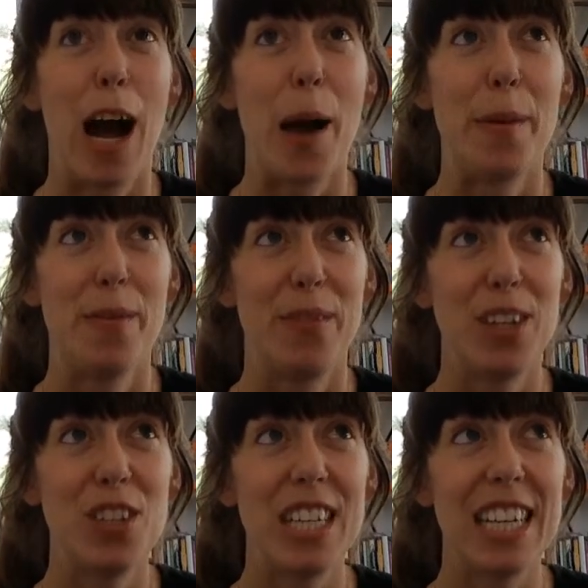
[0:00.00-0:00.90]
I'm
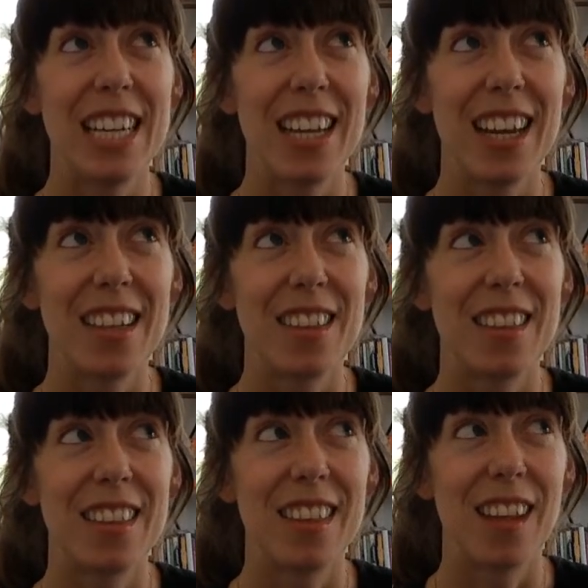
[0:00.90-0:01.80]
envisioning
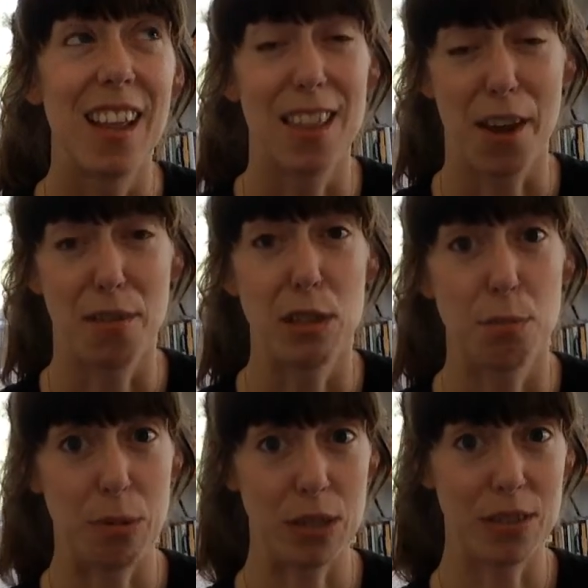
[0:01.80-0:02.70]
a lot of
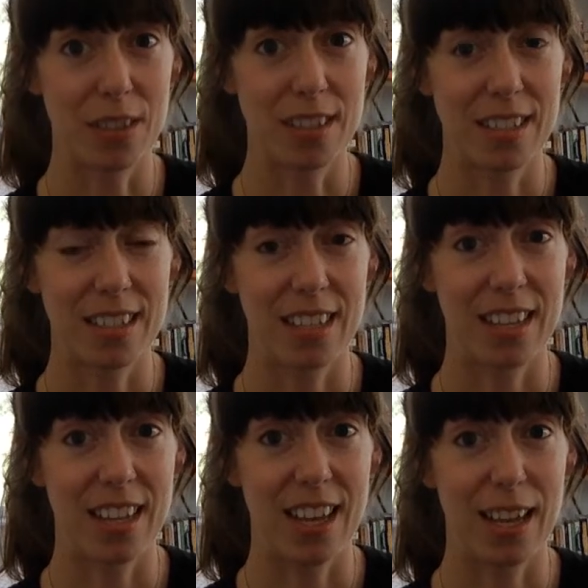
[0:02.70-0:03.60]
spills
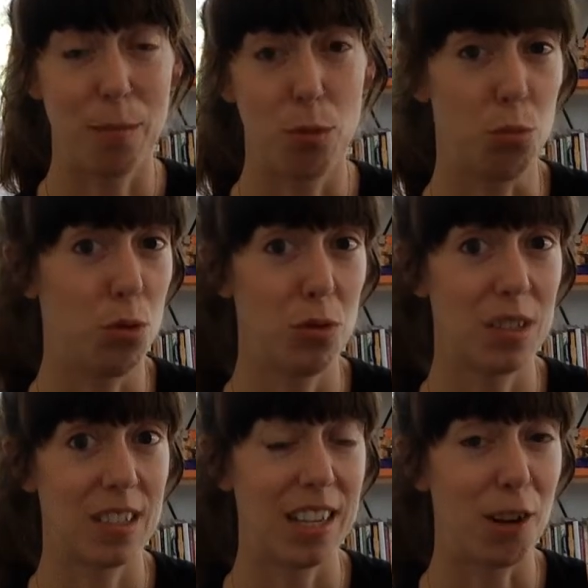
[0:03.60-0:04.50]
and
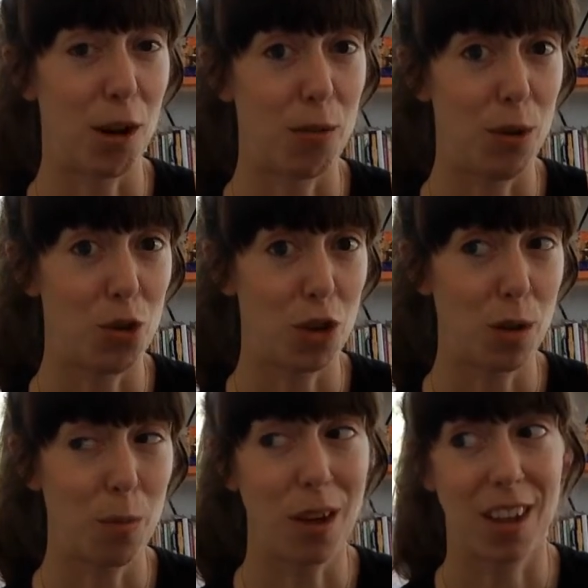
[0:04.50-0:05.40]
boo-boos in our
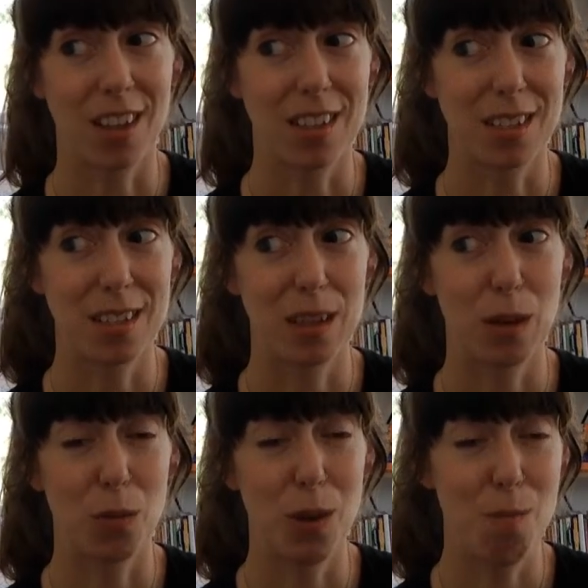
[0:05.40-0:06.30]
future because
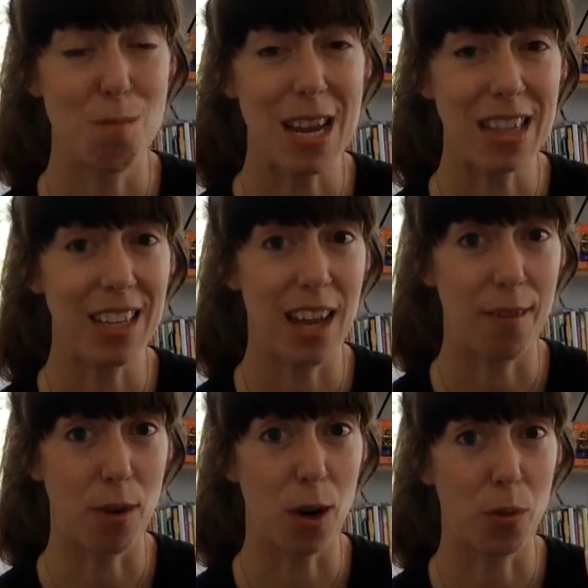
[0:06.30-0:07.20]
we mainly
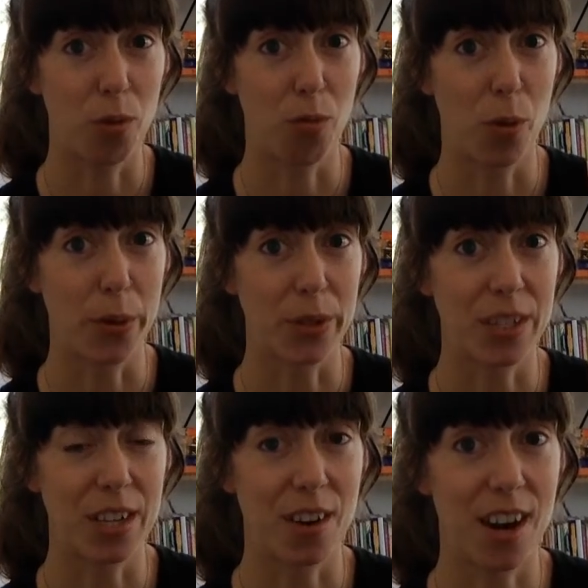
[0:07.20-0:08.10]
have hardwood
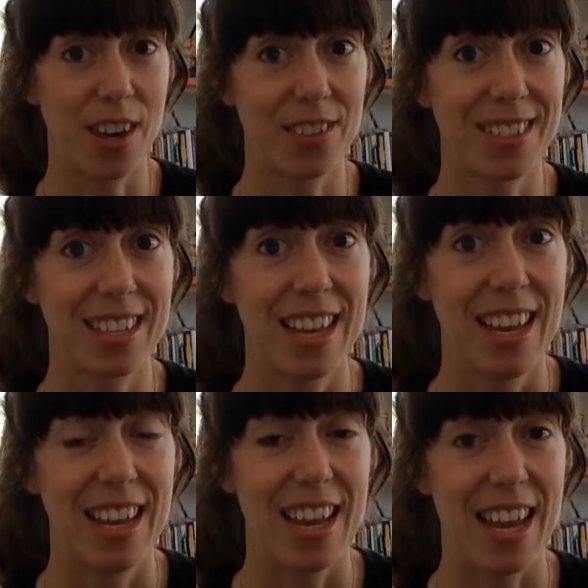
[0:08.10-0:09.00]
floors in our house.
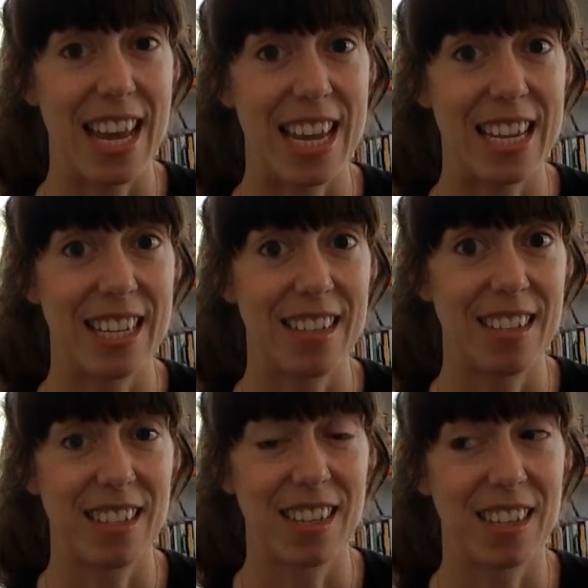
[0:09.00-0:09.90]

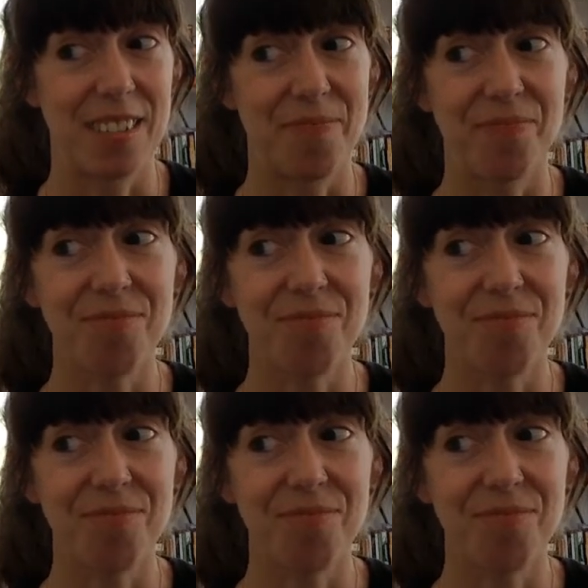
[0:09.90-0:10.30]
And I